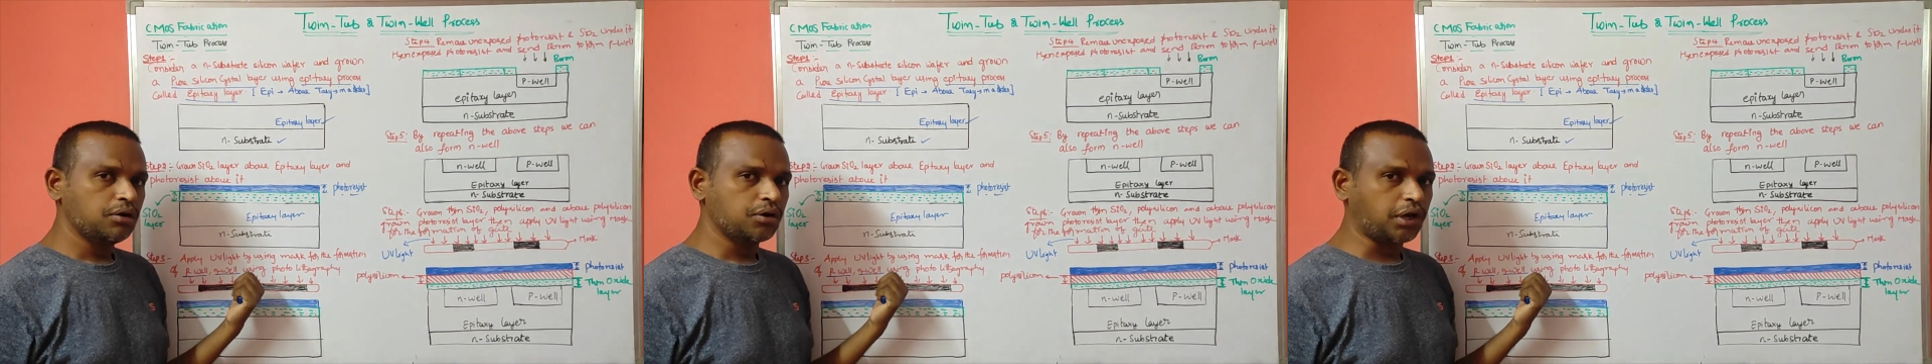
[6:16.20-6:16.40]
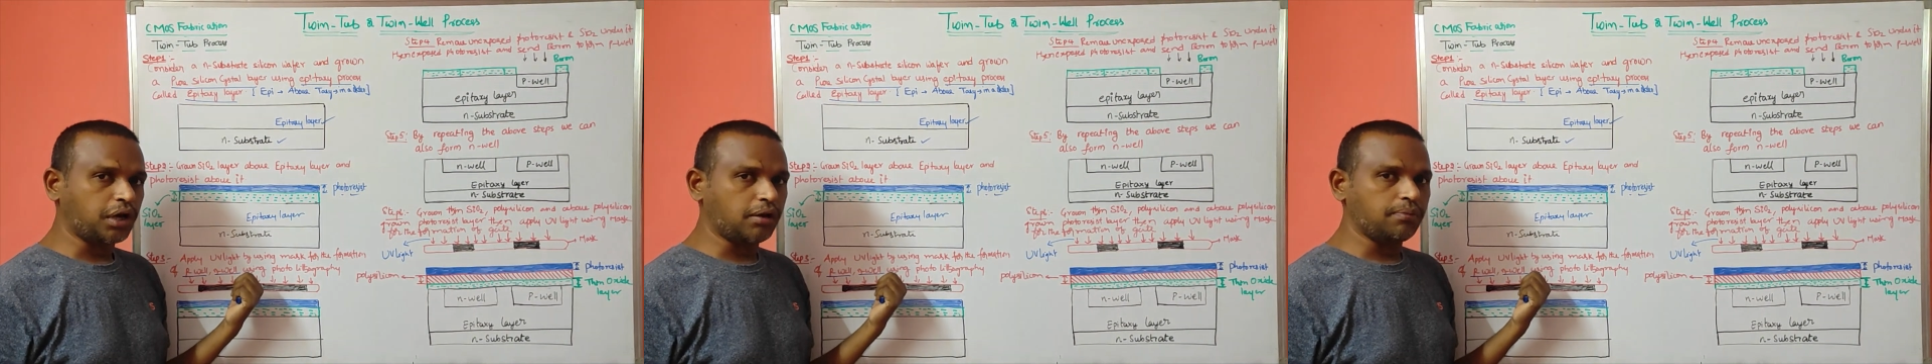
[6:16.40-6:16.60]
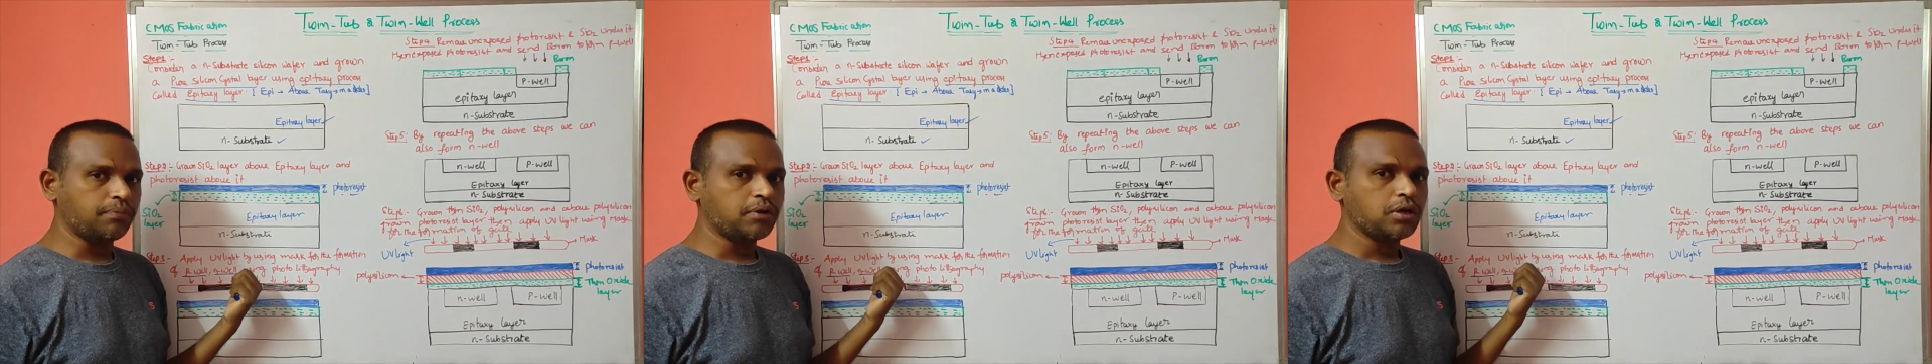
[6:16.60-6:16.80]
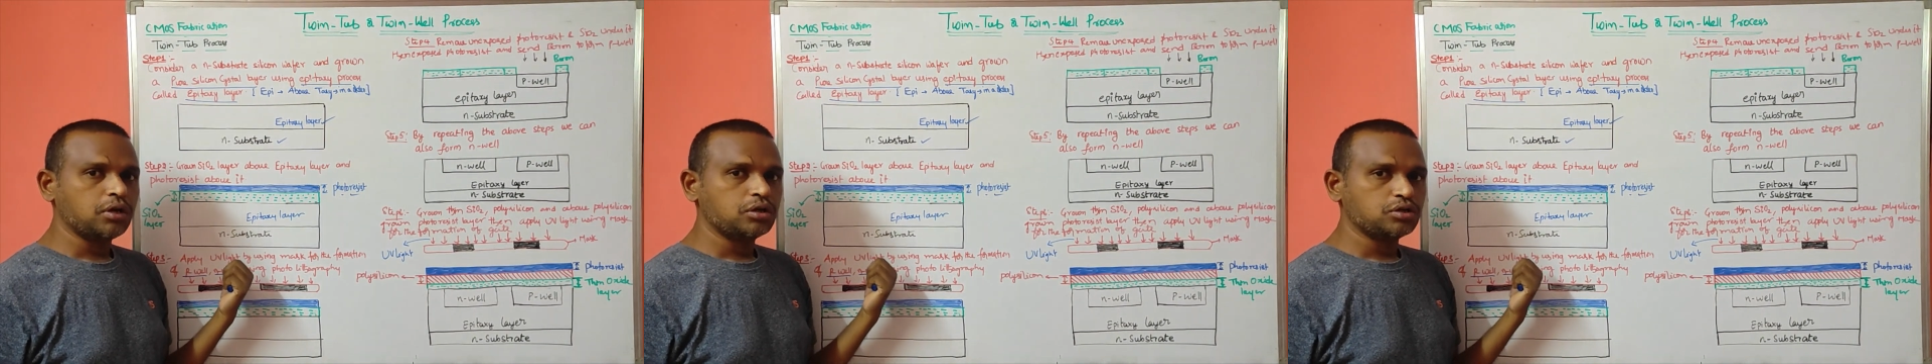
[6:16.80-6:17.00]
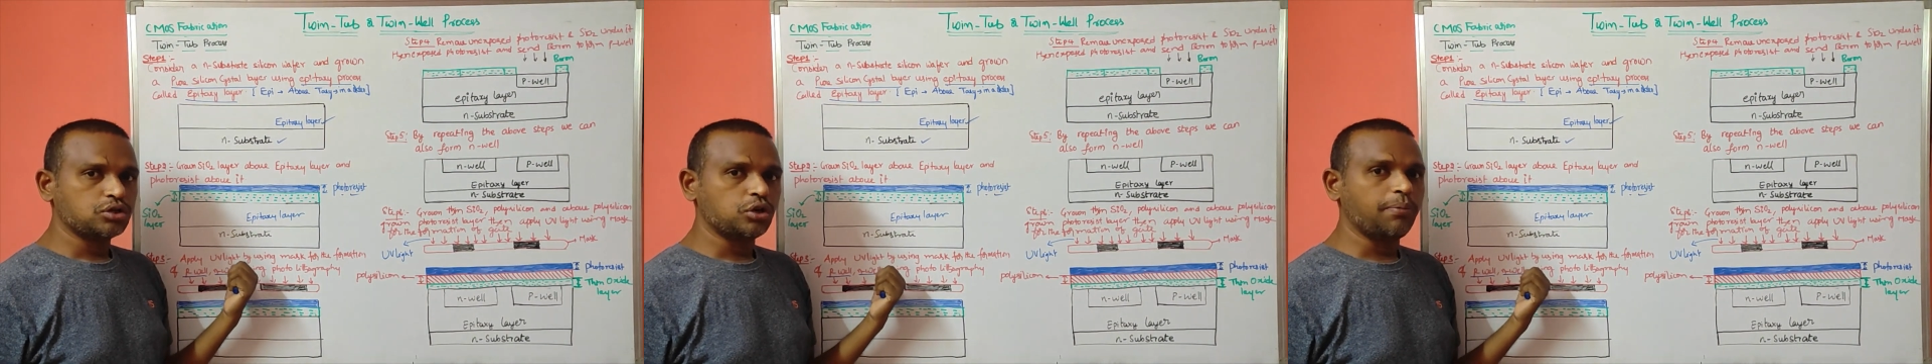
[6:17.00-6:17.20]
Okay,
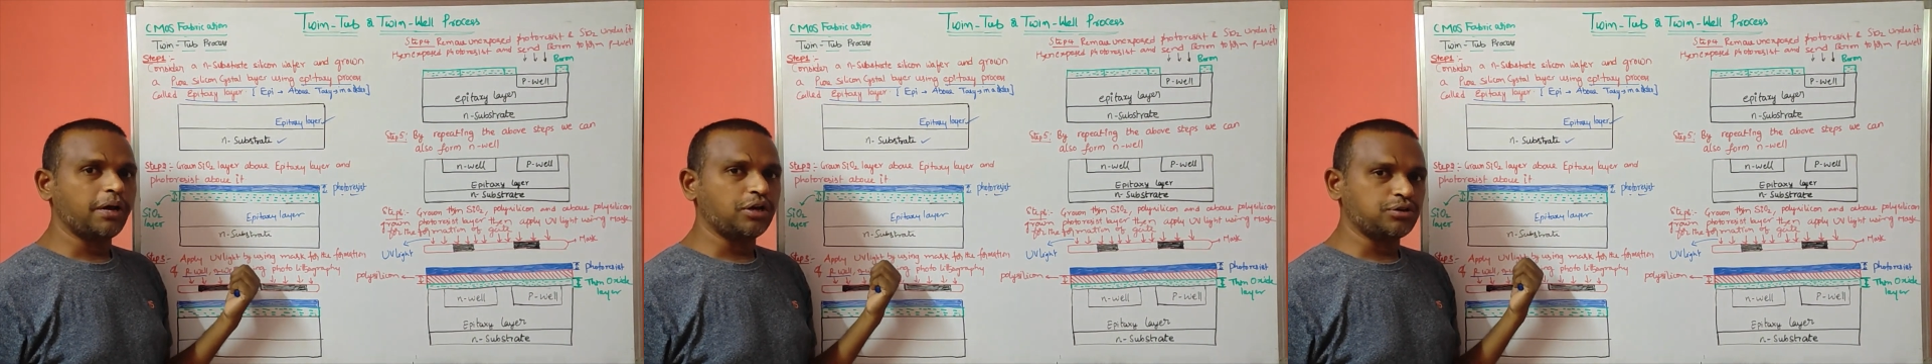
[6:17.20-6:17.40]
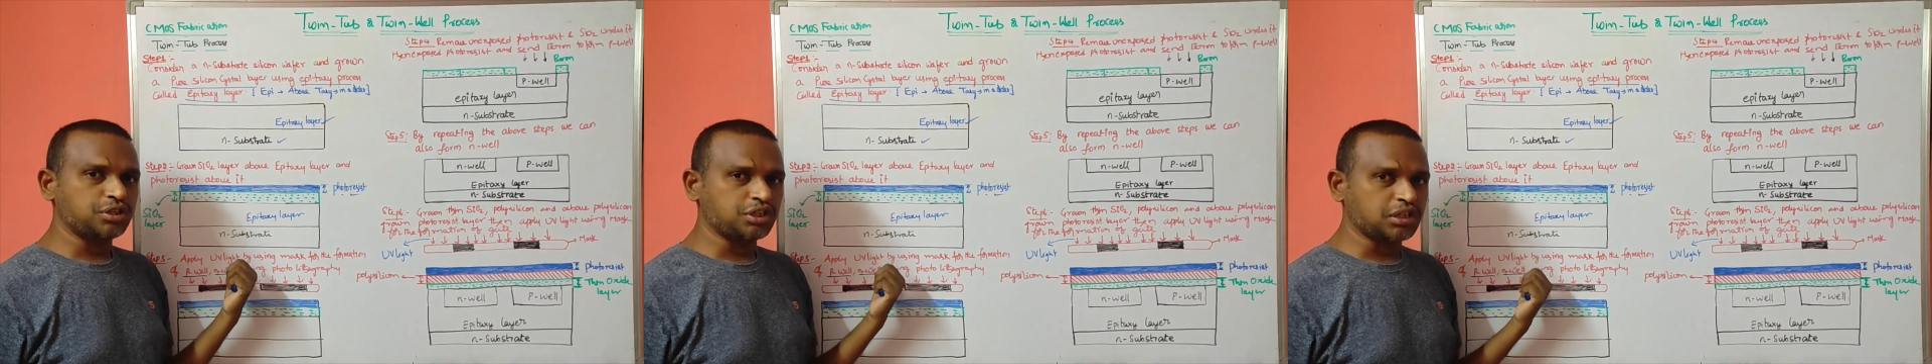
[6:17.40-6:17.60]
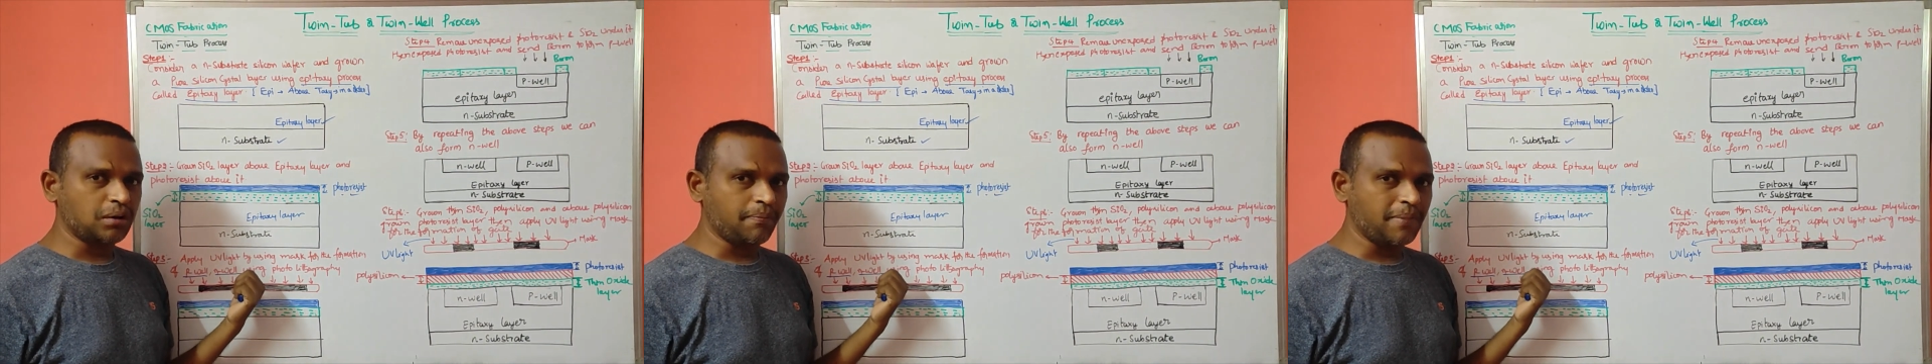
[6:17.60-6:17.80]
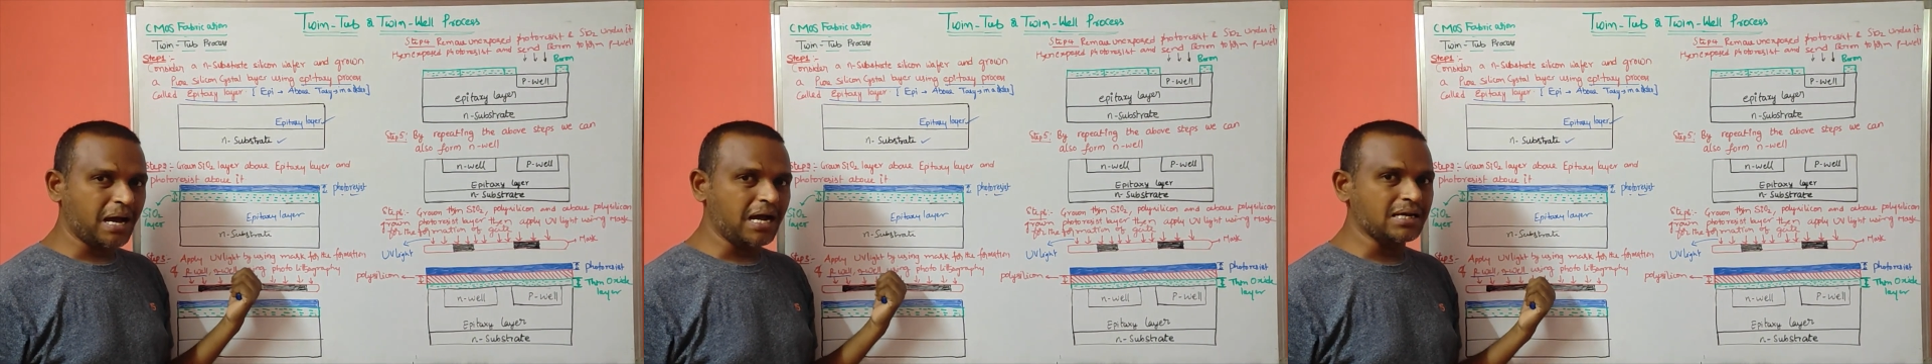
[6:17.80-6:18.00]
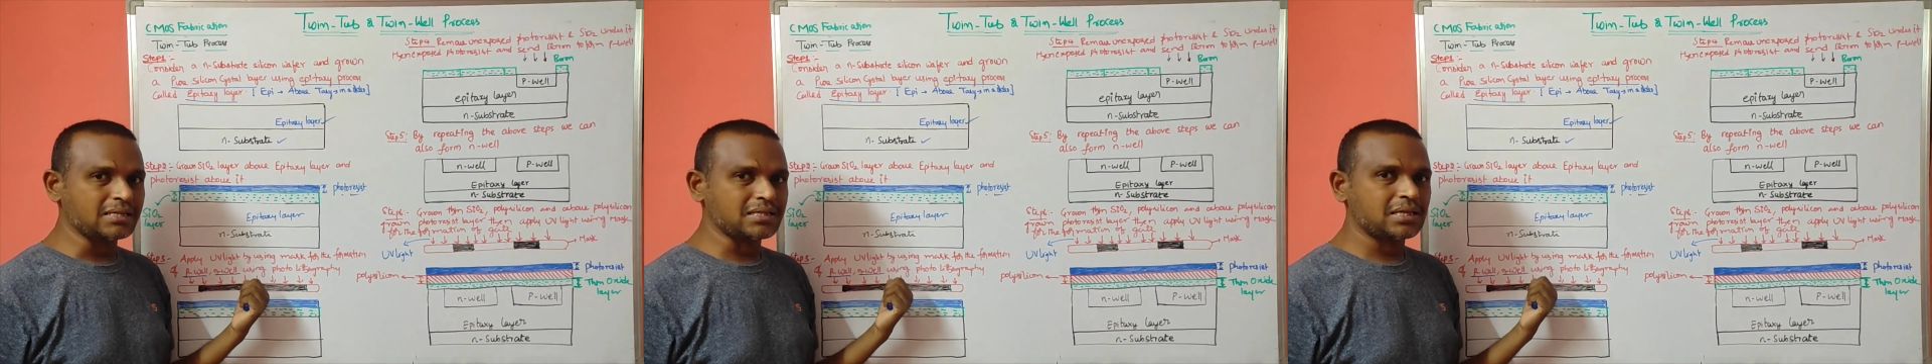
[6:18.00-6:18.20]
so by using the
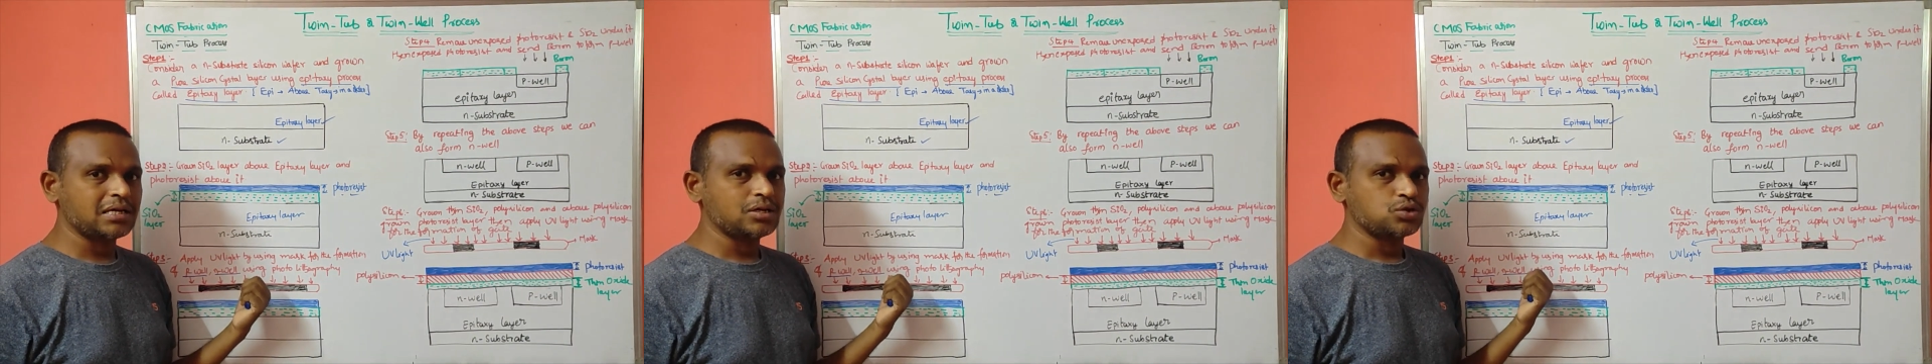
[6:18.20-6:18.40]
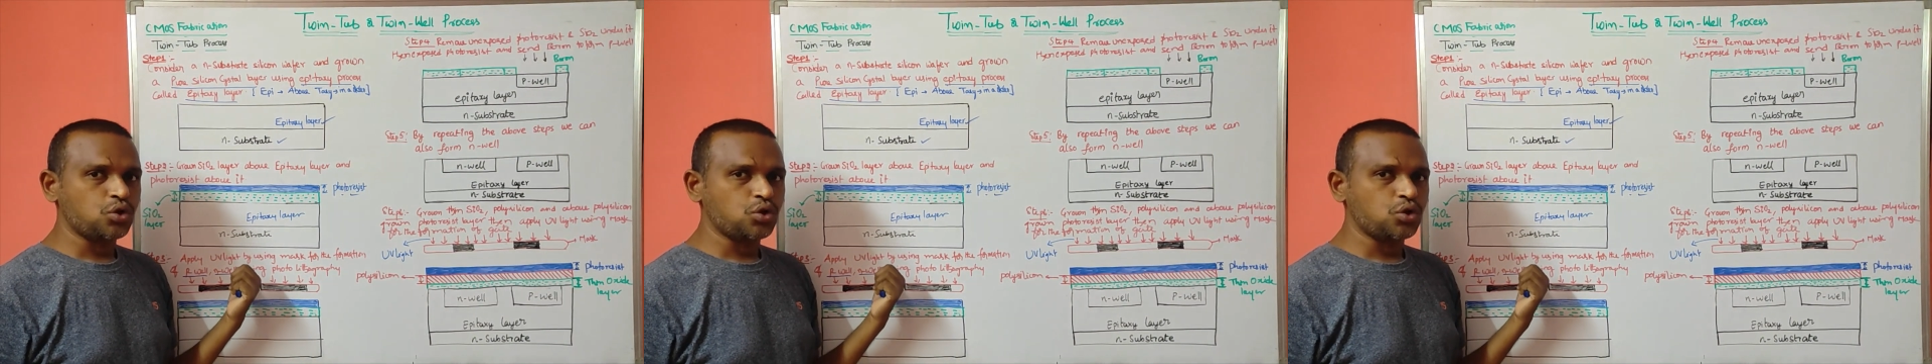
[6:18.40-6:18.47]
mask,